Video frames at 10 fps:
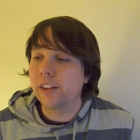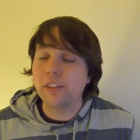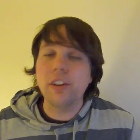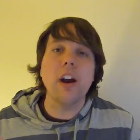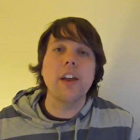the
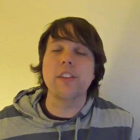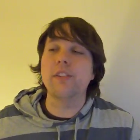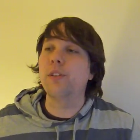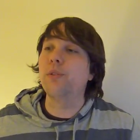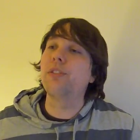tithe
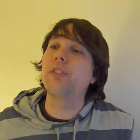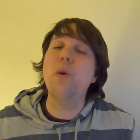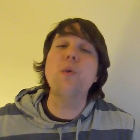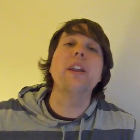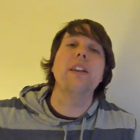is used
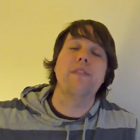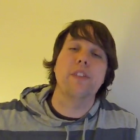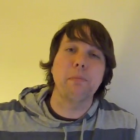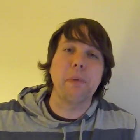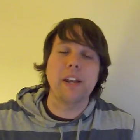solely for
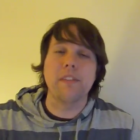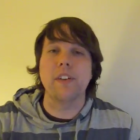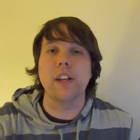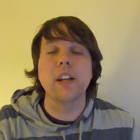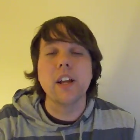the
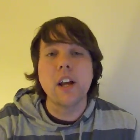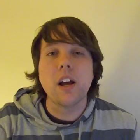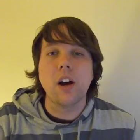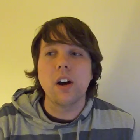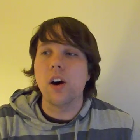benefit
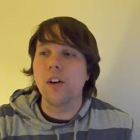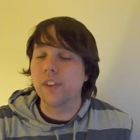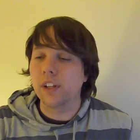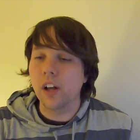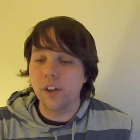of
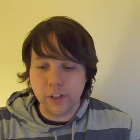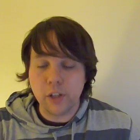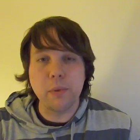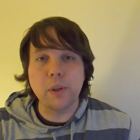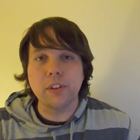the
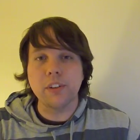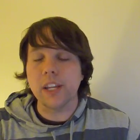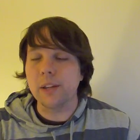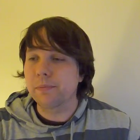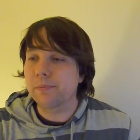community.